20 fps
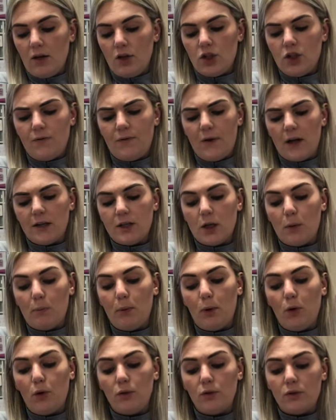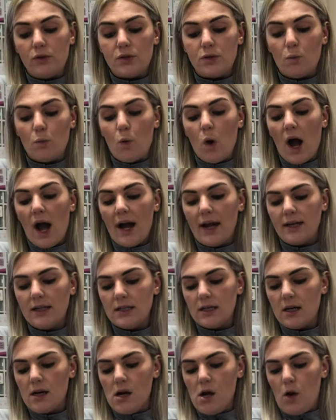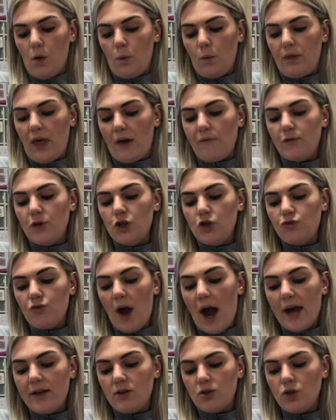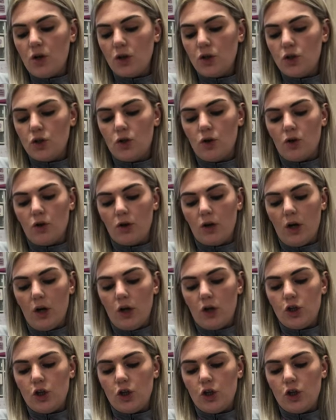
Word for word: She felt her pulse and With every stride the dogs took,